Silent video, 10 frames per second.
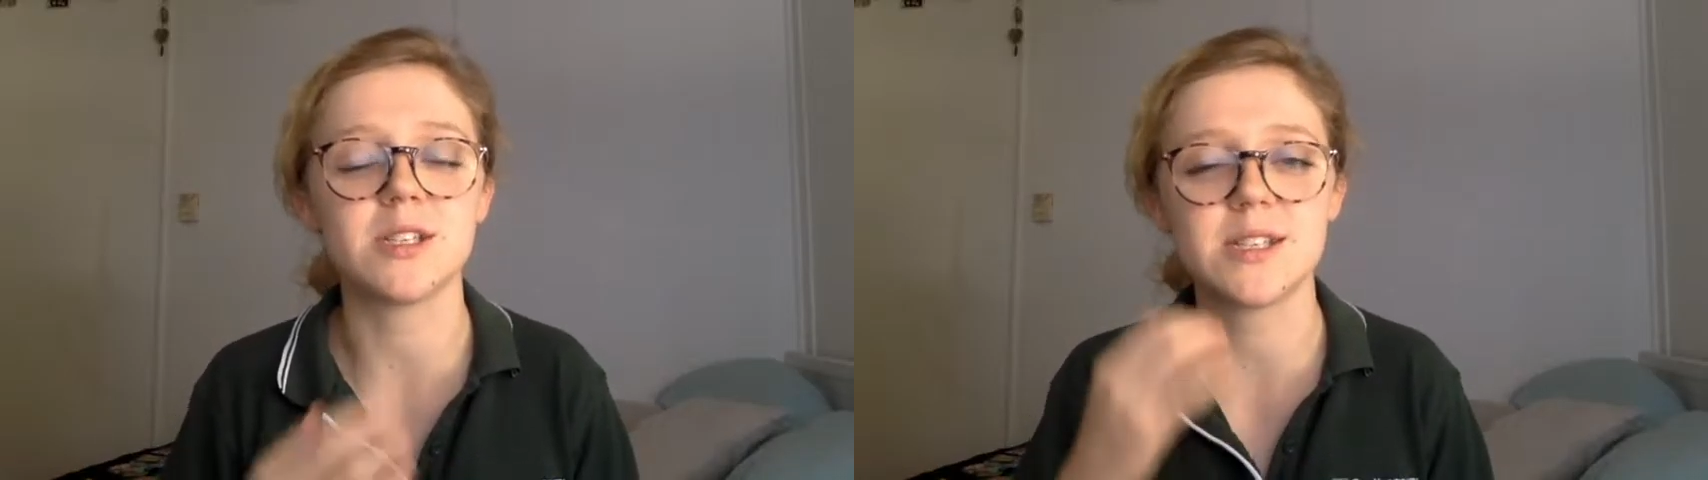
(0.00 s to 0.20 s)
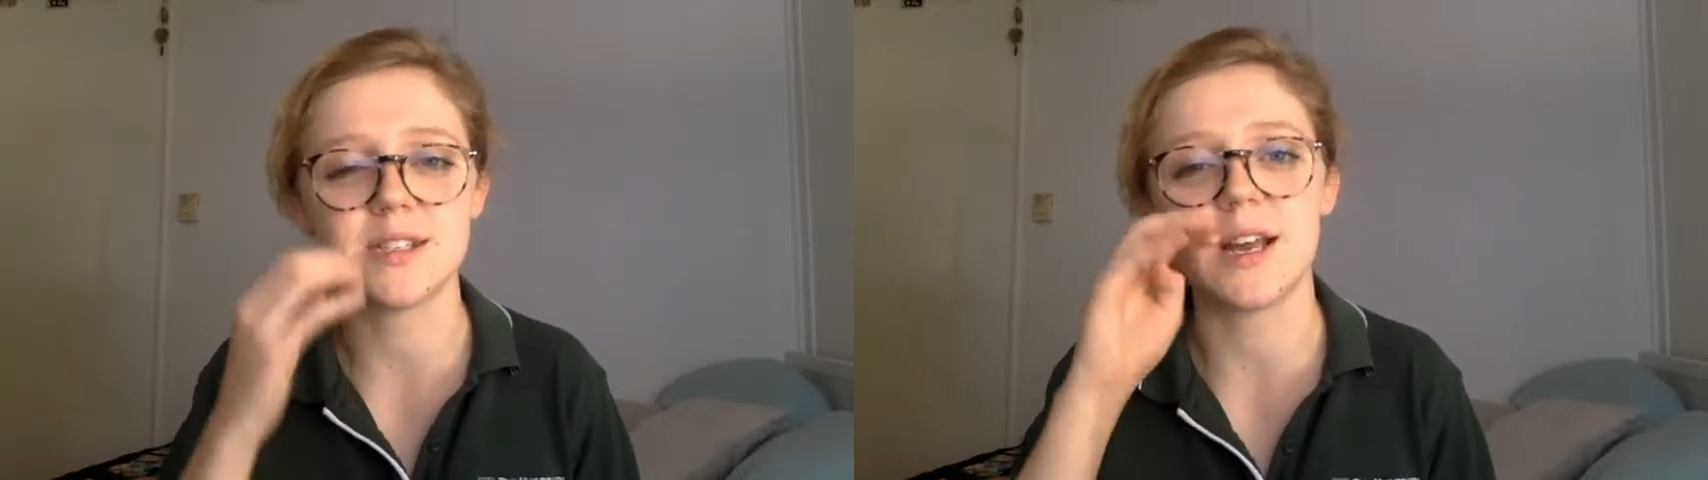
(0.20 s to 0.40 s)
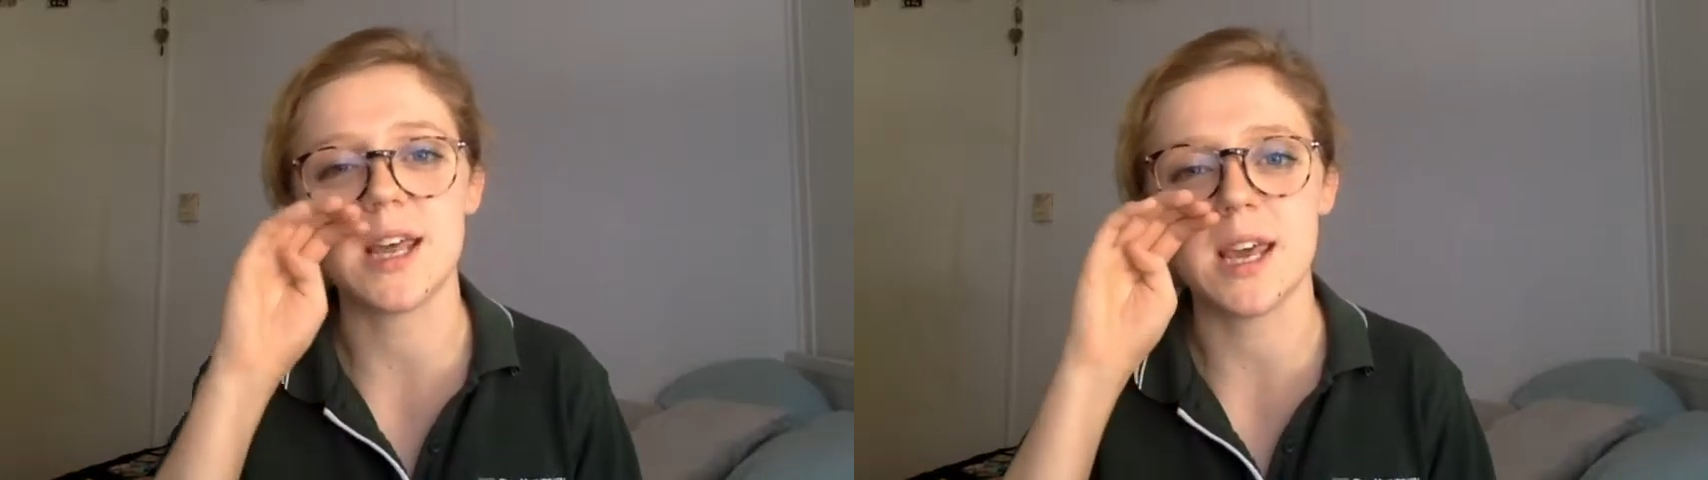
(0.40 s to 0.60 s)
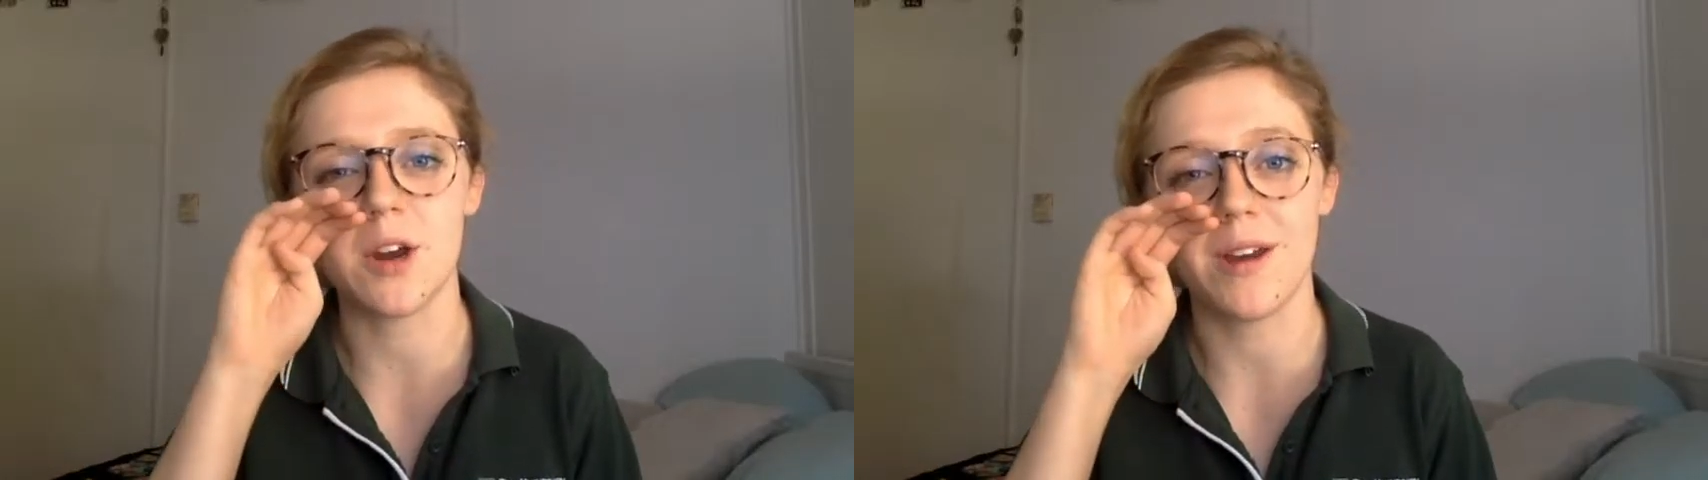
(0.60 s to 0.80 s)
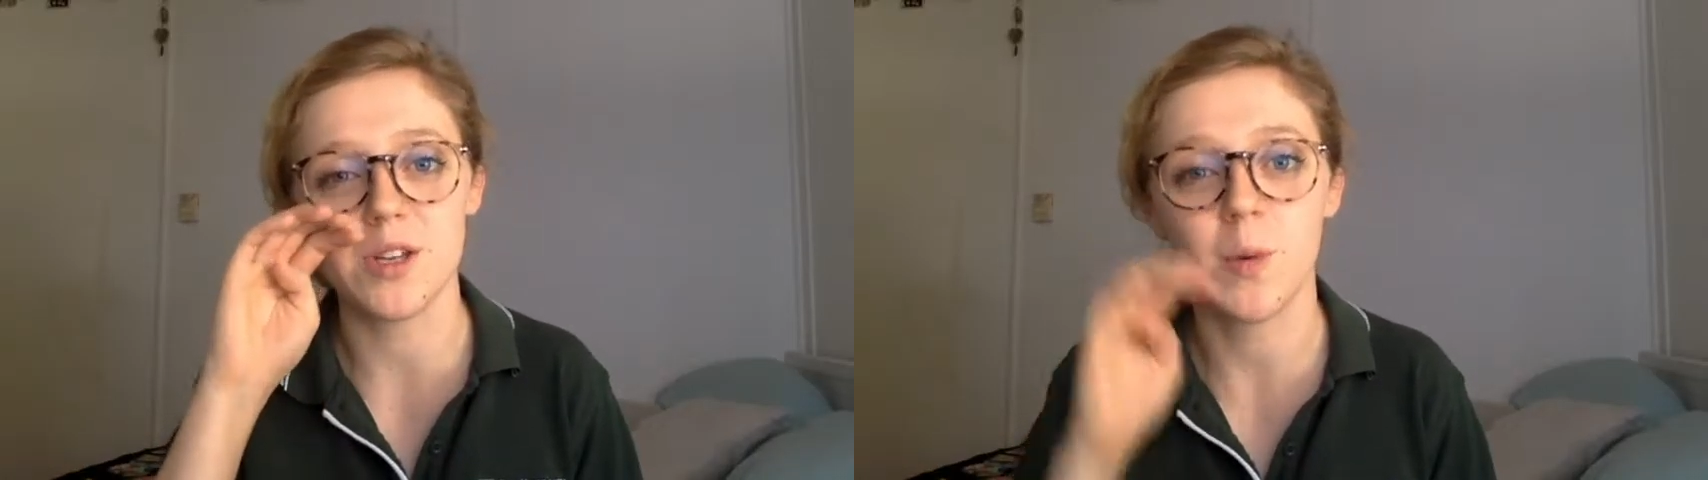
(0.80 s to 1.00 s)
to study in
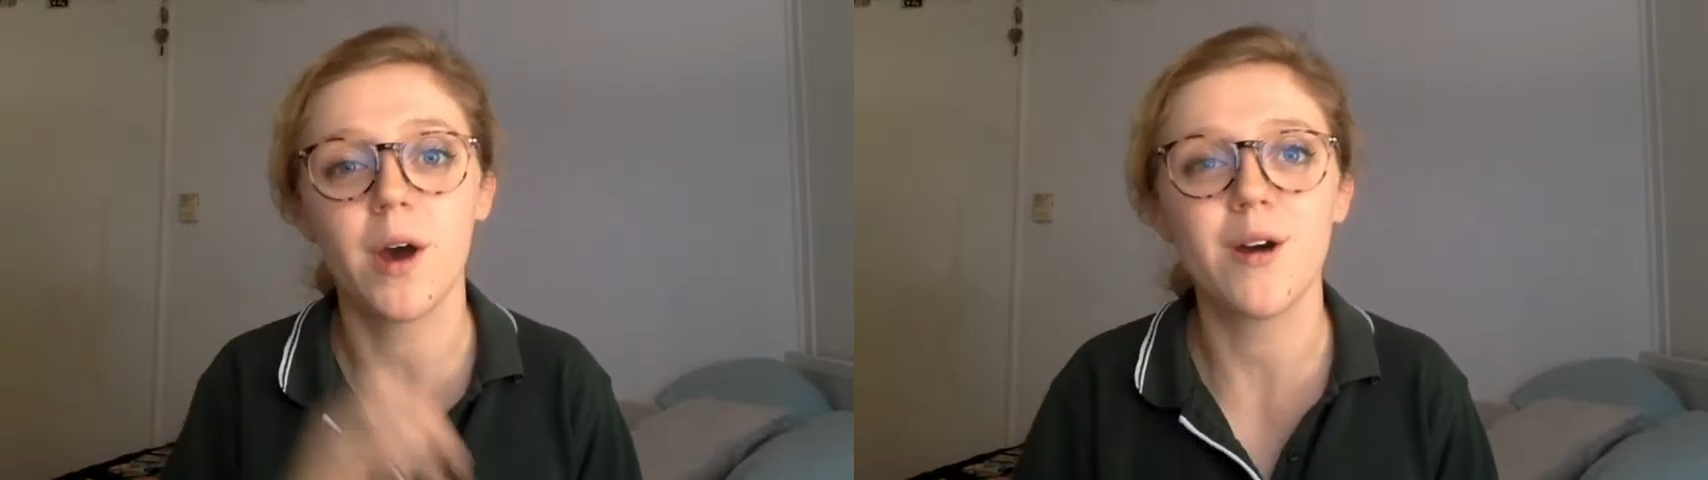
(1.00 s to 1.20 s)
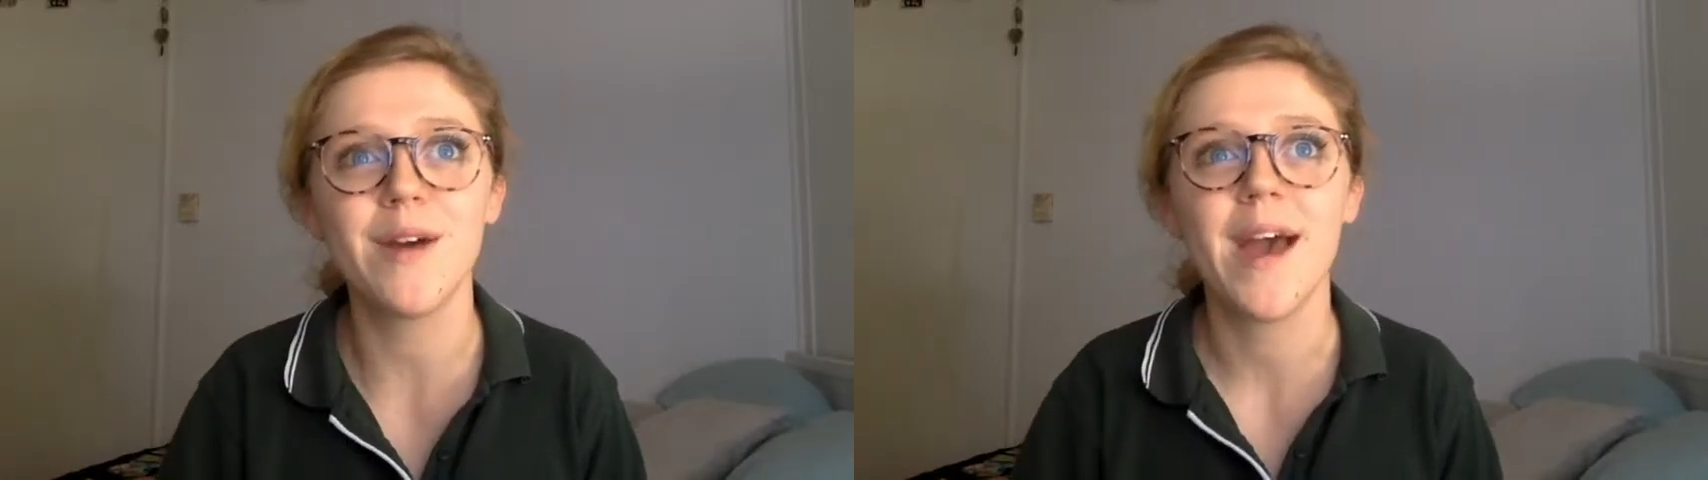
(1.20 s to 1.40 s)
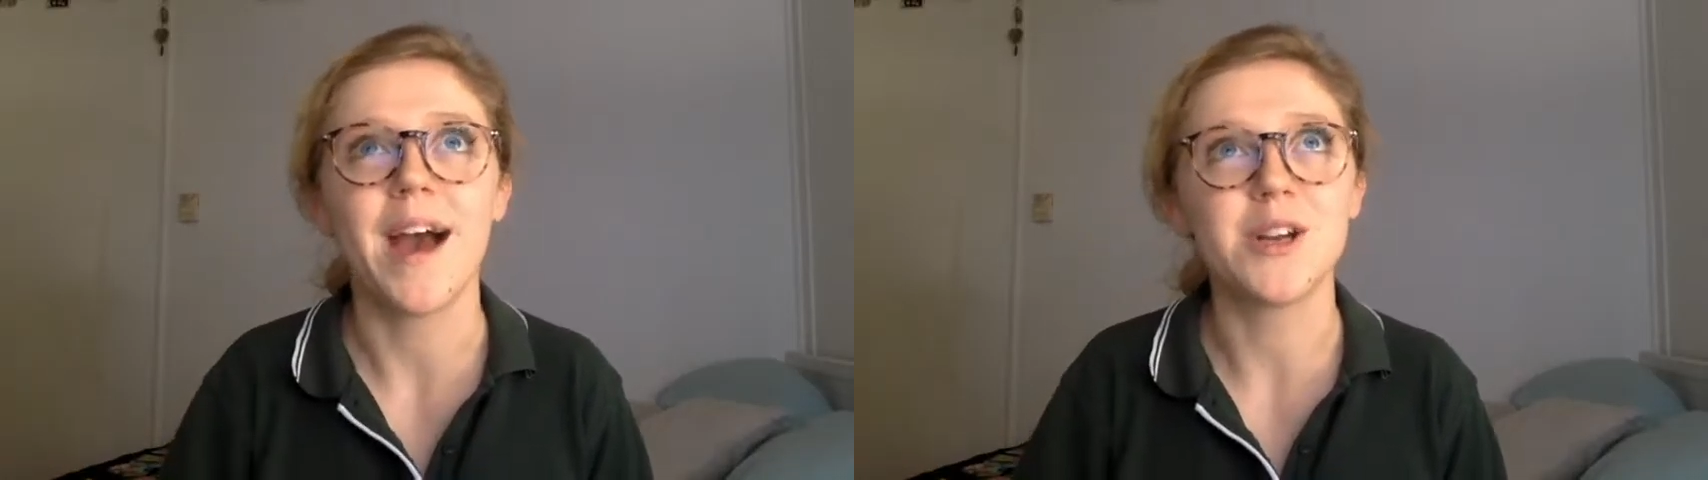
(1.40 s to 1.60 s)
grade 12,